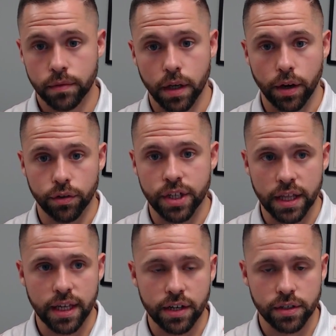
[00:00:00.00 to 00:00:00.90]
another
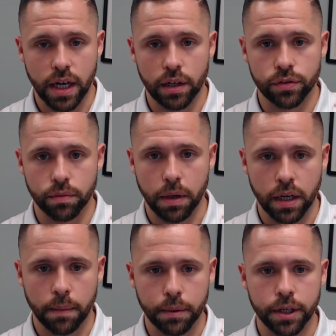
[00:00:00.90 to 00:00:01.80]
$10,000 from my
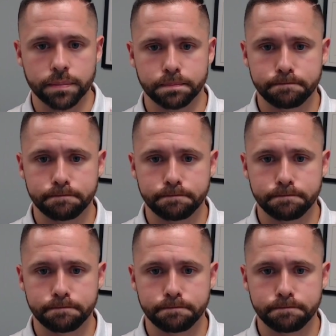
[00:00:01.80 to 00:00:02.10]
company.